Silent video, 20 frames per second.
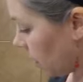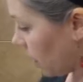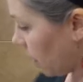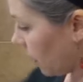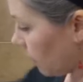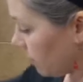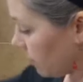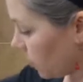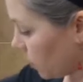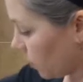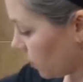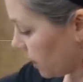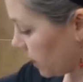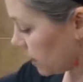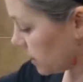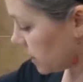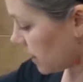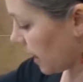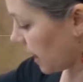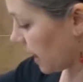I'm
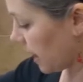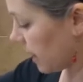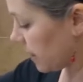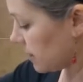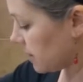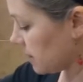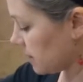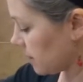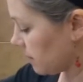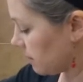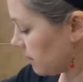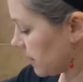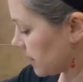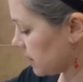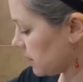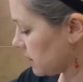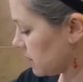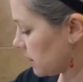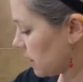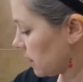going to add some
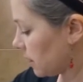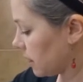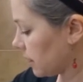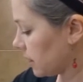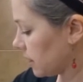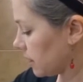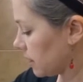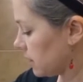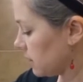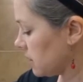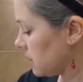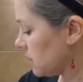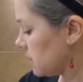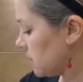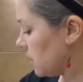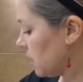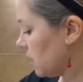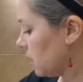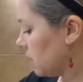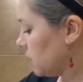minced
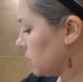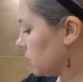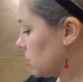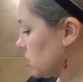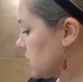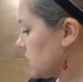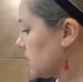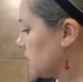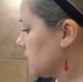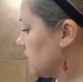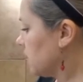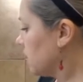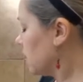onions, just a